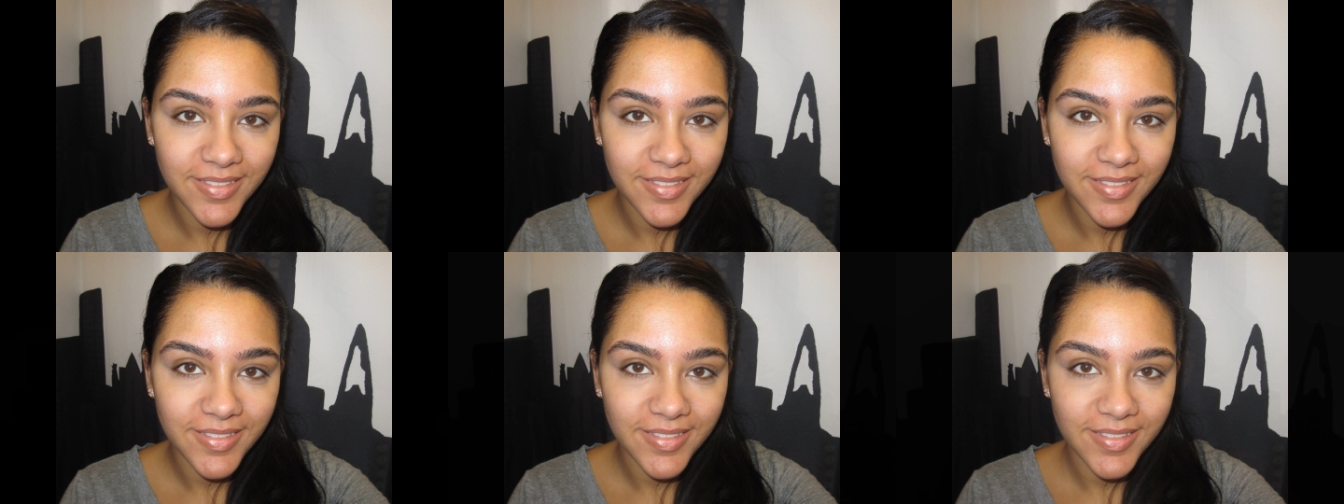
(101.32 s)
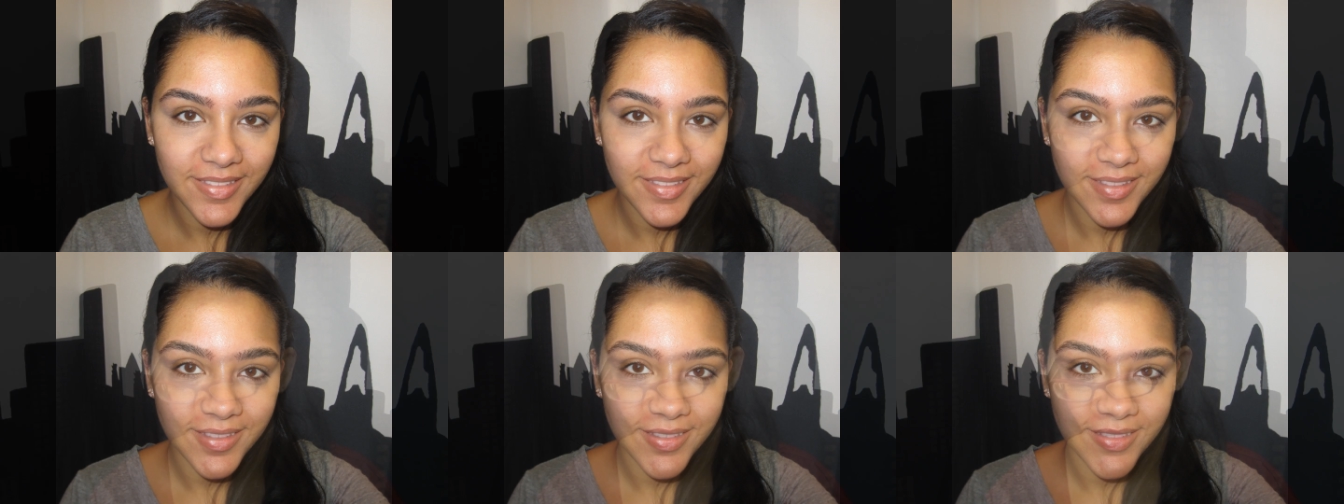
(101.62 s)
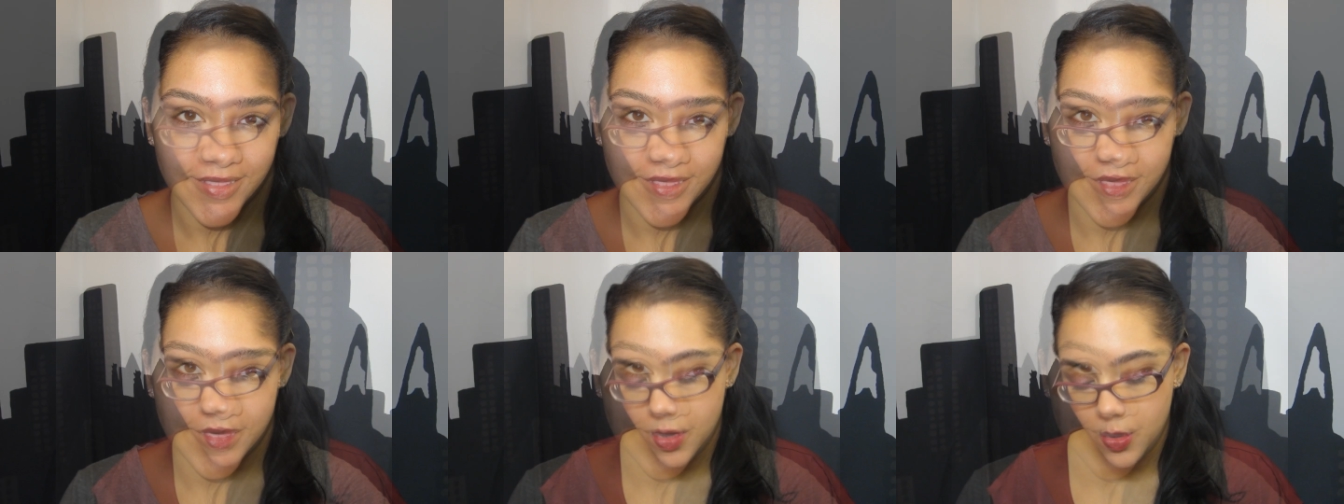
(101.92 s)

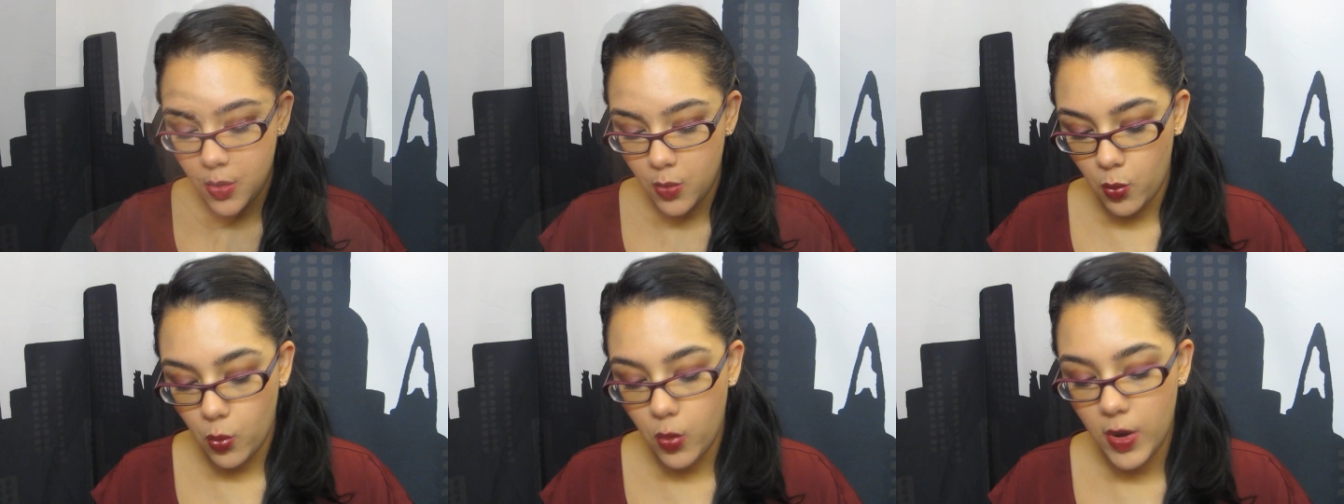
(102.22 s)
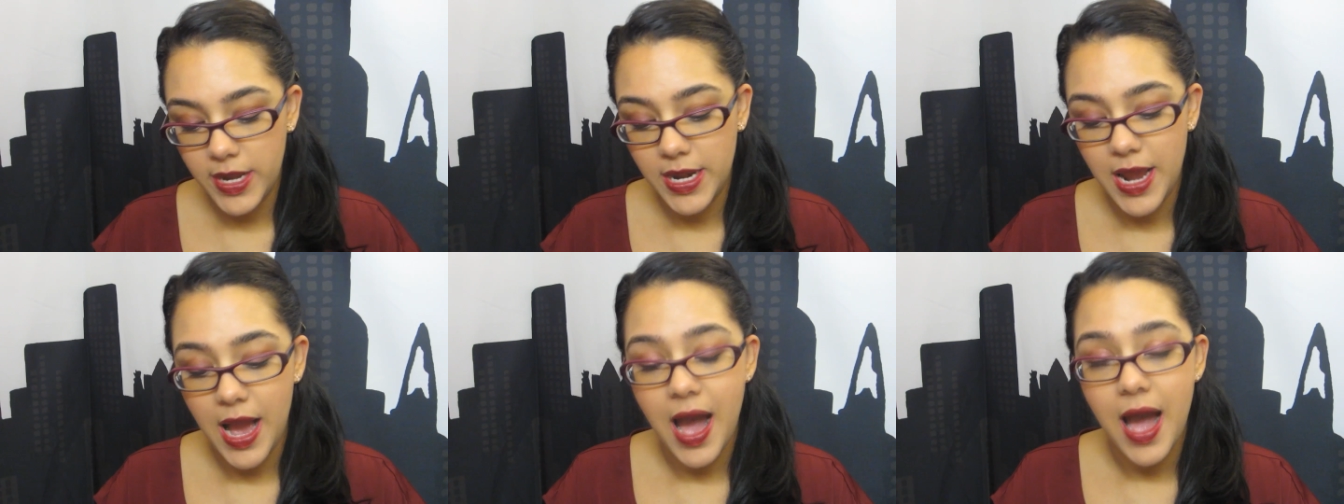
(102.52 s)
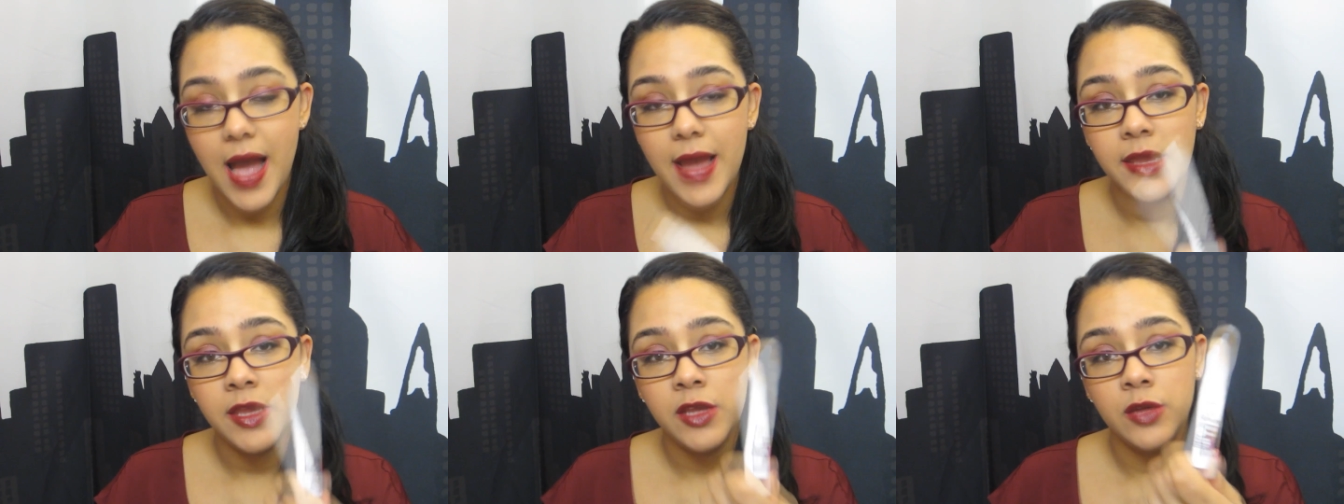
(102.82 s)
Now, what
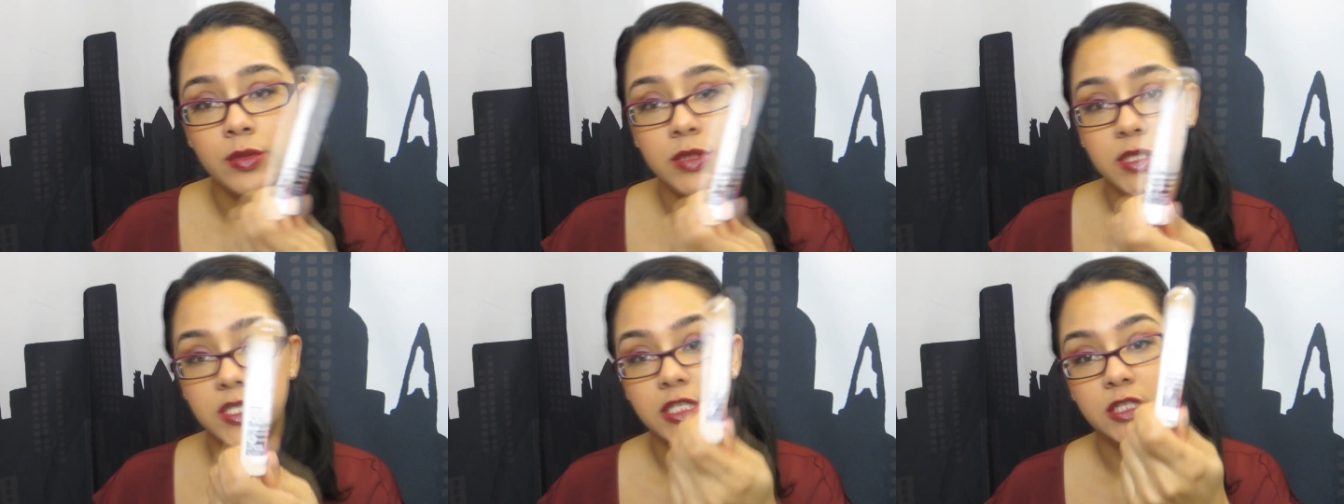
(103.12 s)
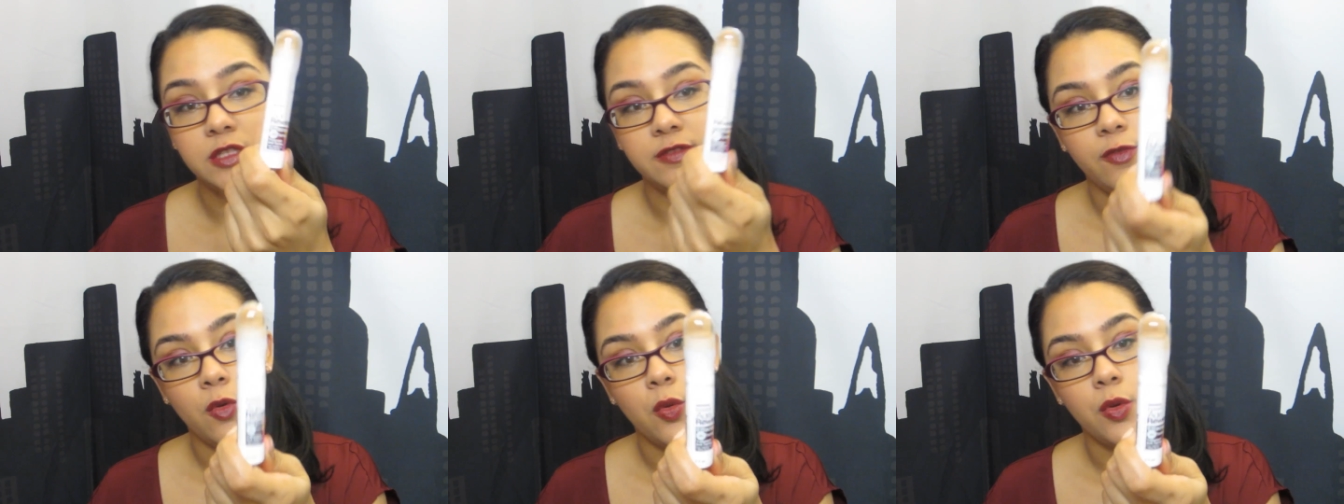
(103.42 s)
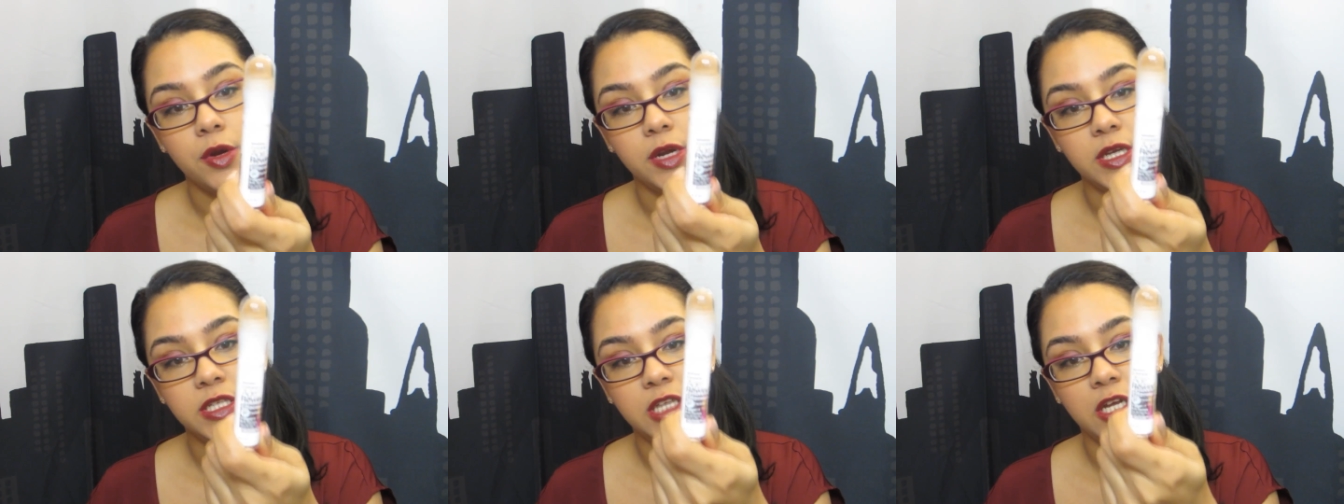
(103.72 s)
I use this
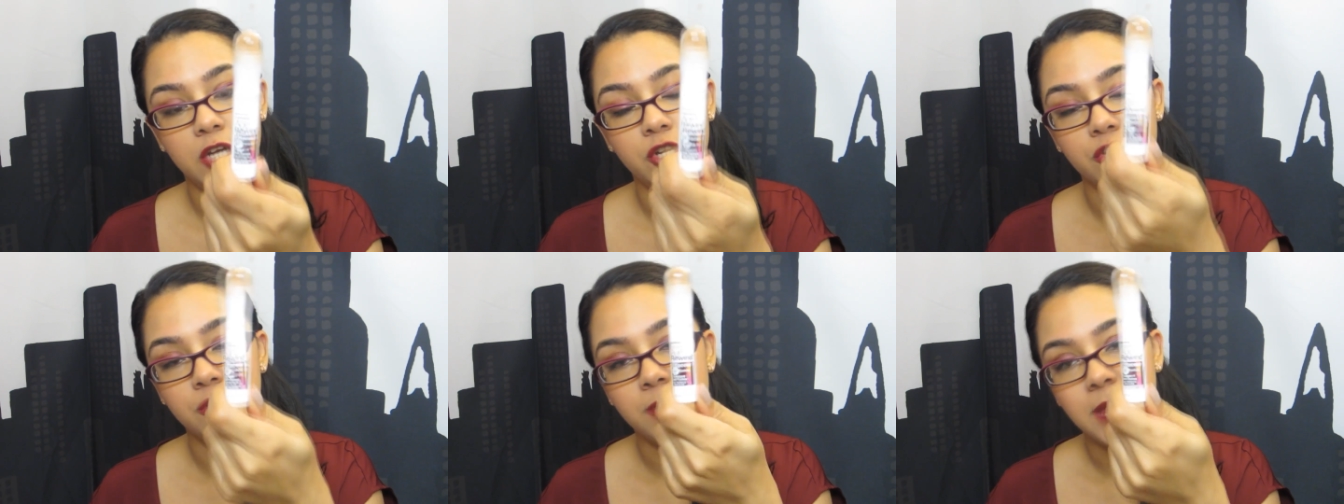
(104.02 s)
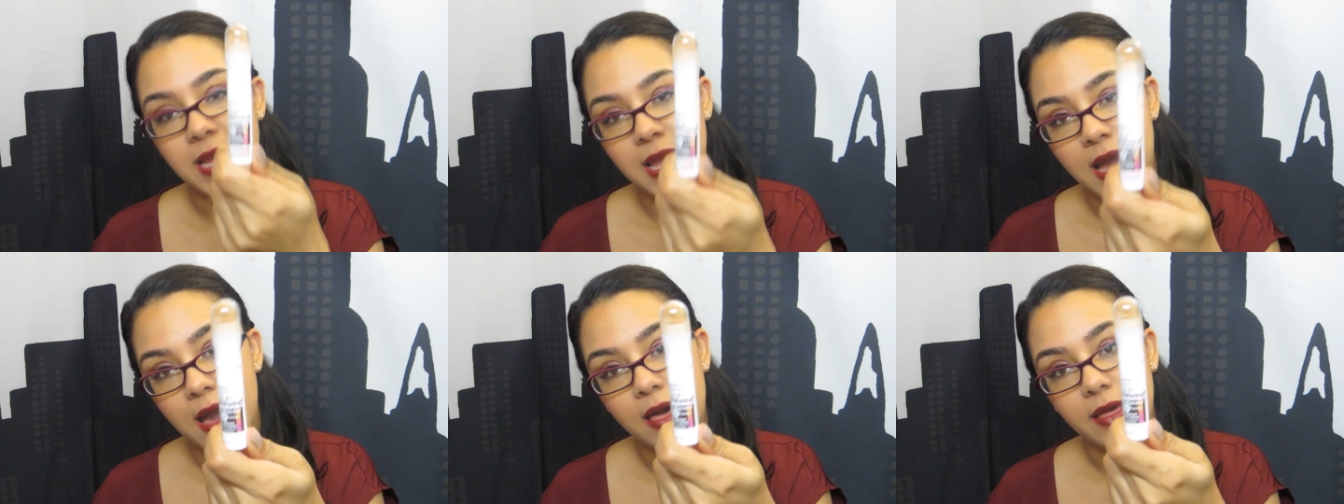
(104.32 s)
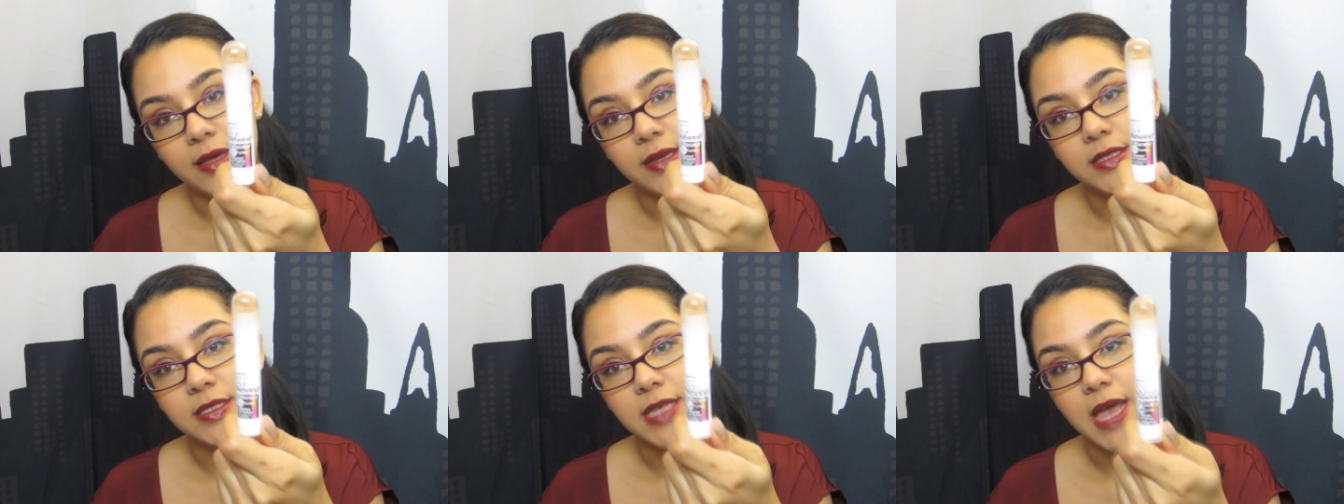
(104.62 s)
for is under my eyes.